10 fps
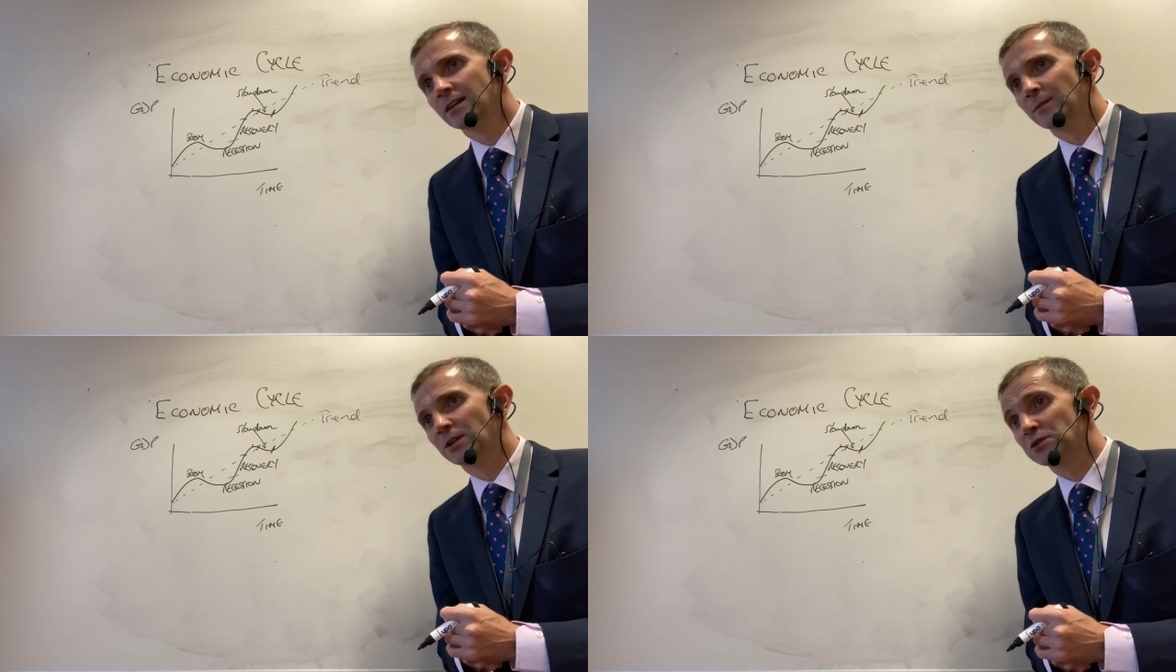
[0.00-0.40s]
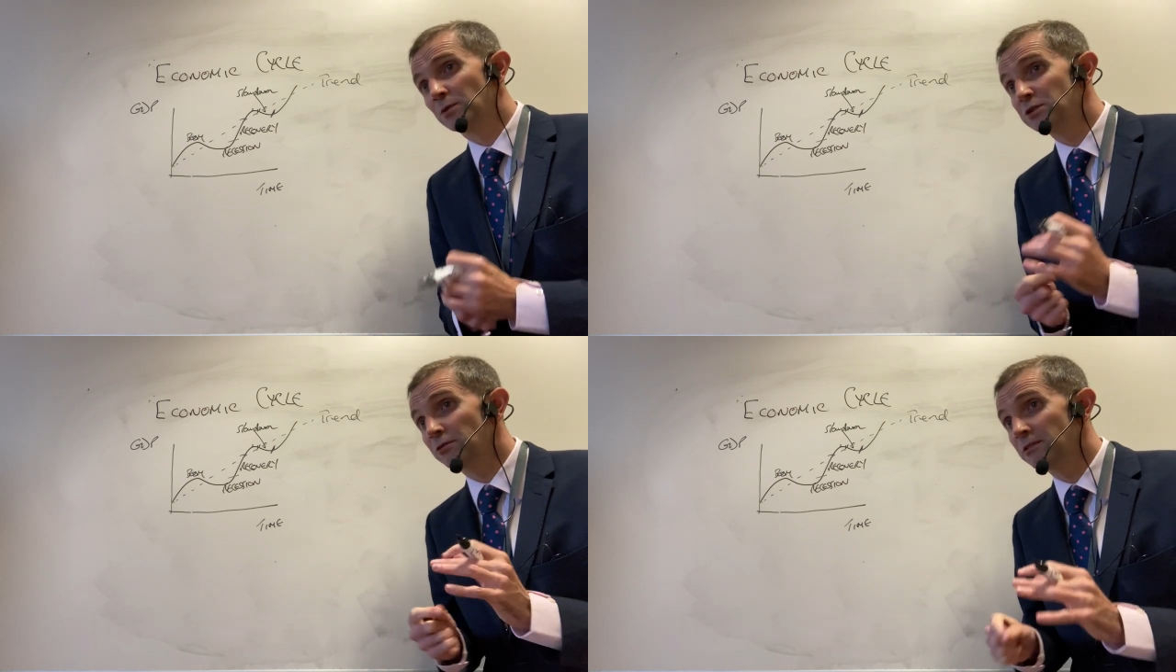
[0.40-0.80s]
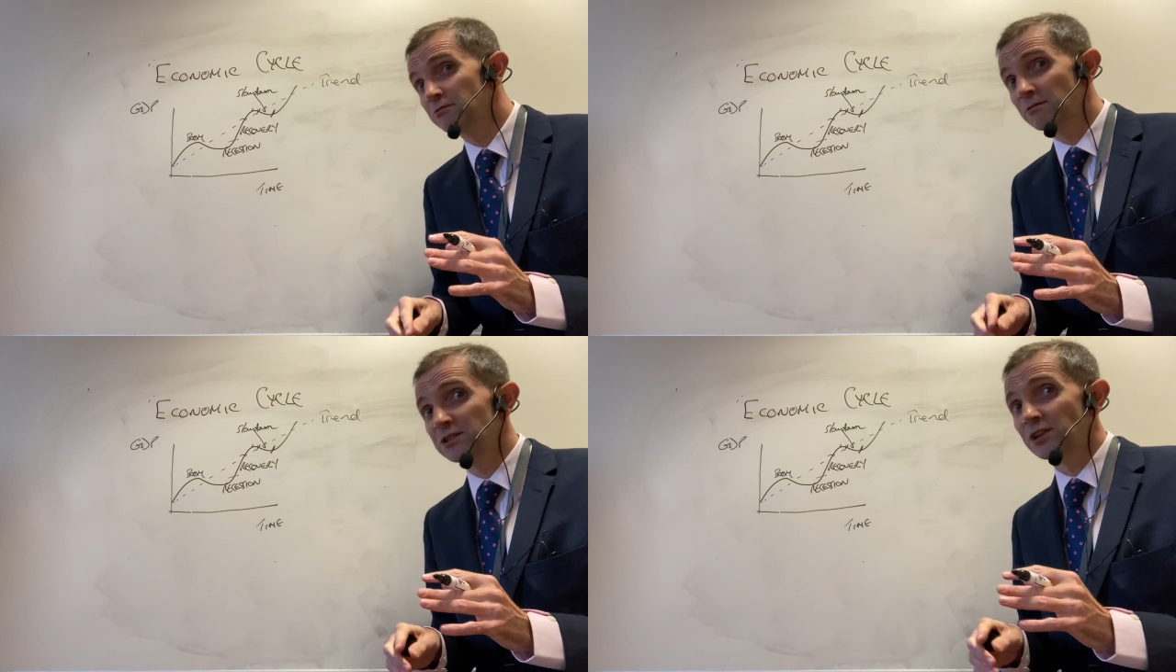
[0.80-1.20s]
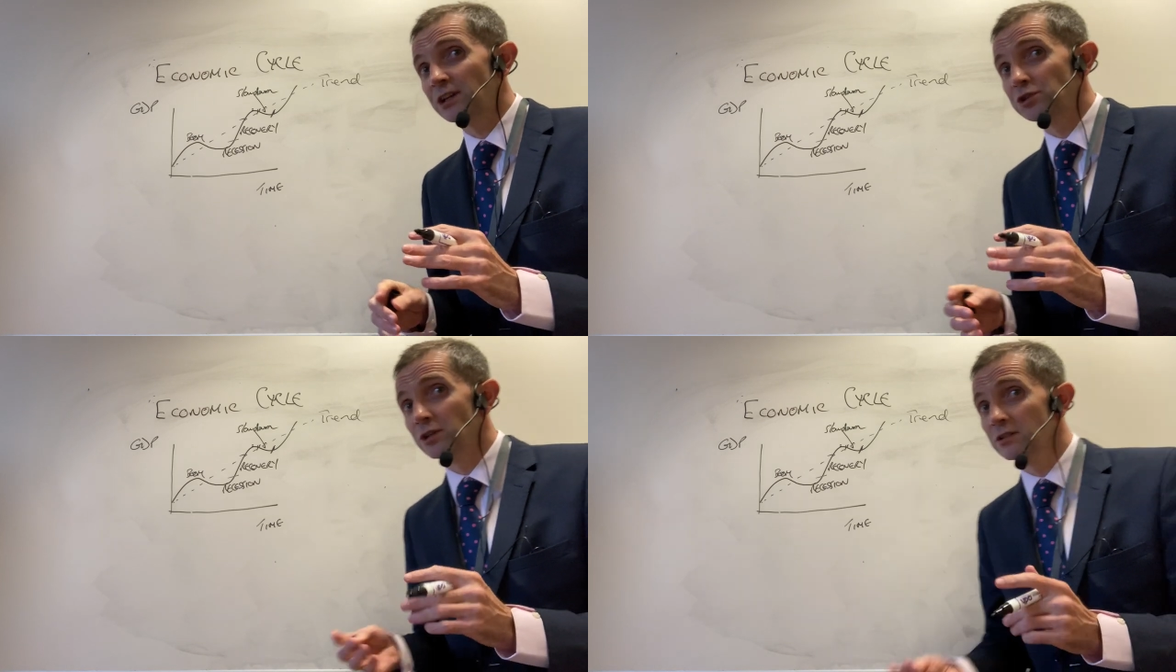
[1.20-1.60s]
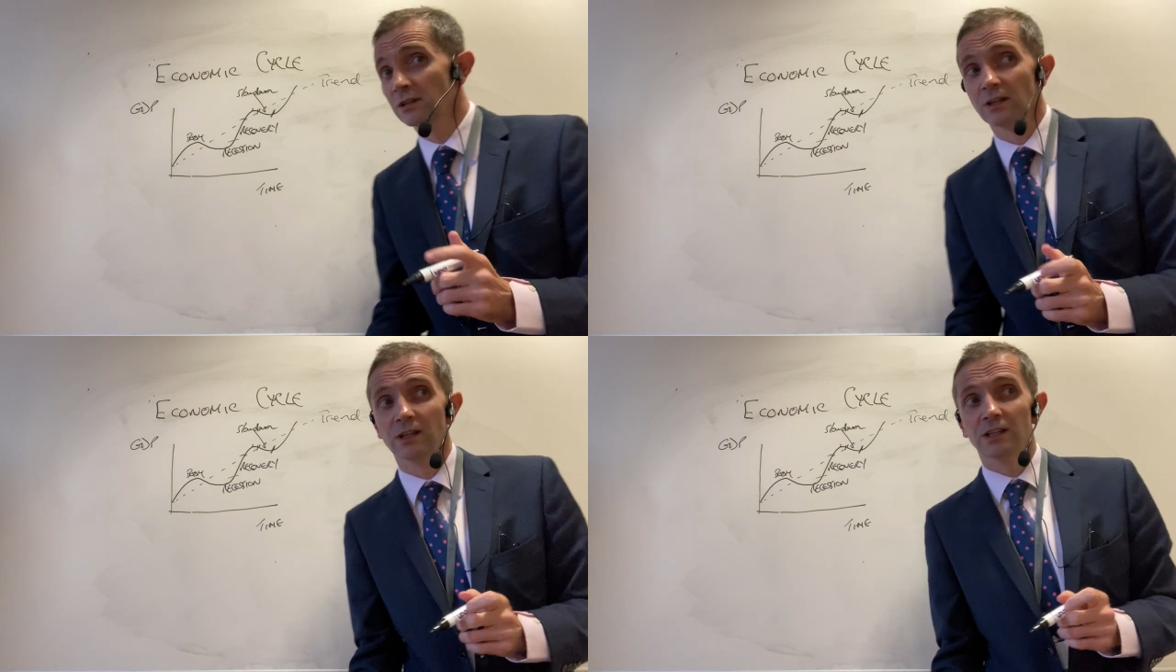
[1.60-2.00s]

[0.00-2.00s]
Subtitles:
Because when you're in a recession,